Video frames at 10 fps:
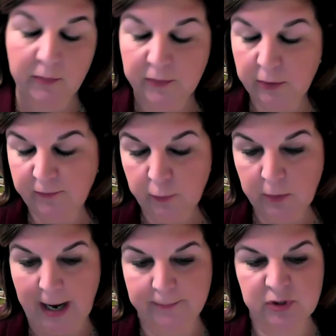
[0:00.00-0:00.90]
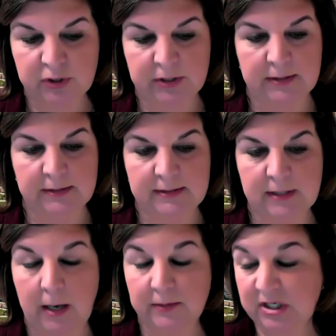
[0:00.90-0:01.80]
healthier food options,
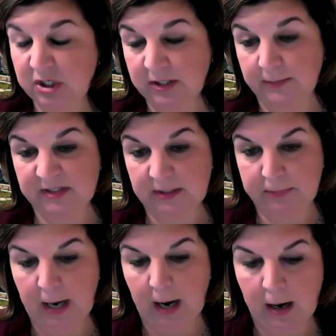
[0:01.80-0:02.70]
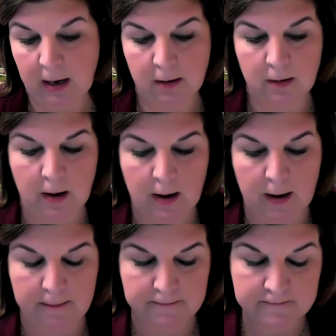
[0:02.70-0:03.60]
teaching them CPR.
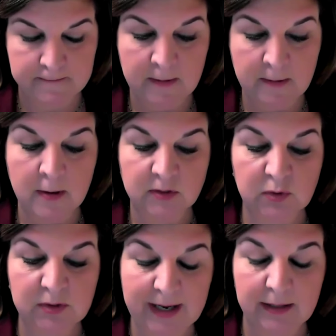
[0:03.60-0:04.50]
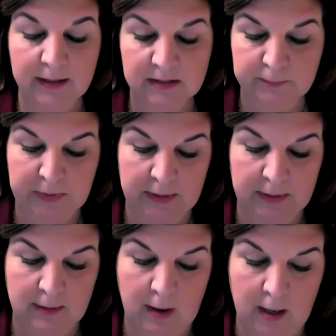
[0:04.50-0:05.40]
So that has
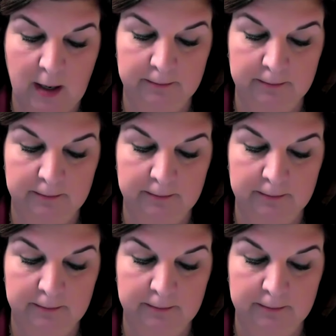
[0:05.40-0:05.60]
been,